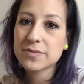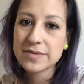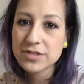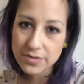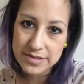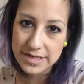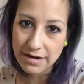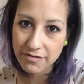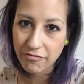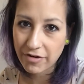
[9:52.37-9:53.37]
been doing
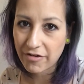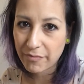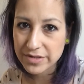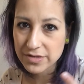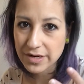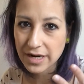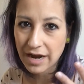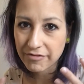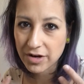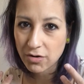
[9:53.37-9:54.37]
dairy free, I've been
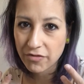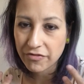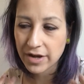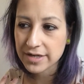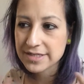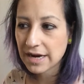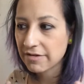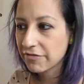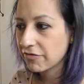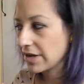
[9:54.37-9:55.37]
having a lot of like
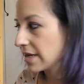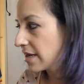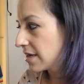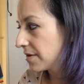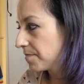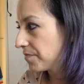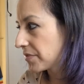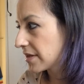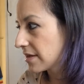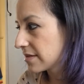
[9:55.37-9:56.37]
dairy free
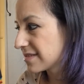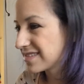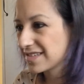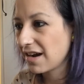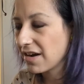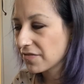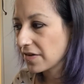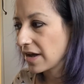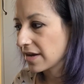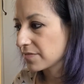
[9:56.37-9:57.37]
stuff
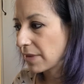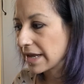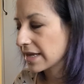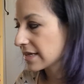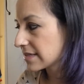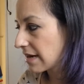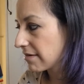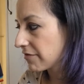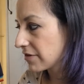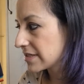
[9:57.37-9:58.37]
and baking
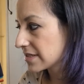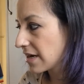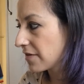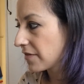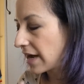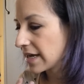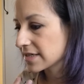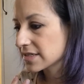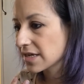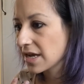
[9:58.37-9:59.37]
dairy-free stuff,
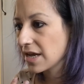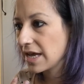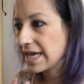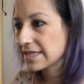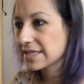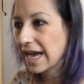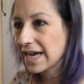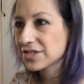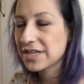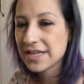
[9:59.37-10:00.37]
and it's
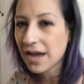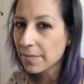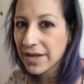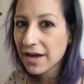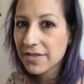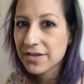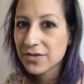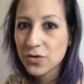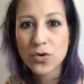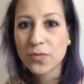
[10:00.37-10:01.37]
actually yummier
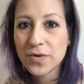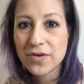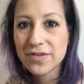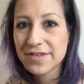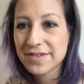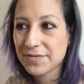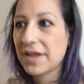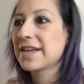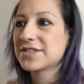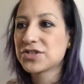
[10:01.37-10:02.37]
than normal, like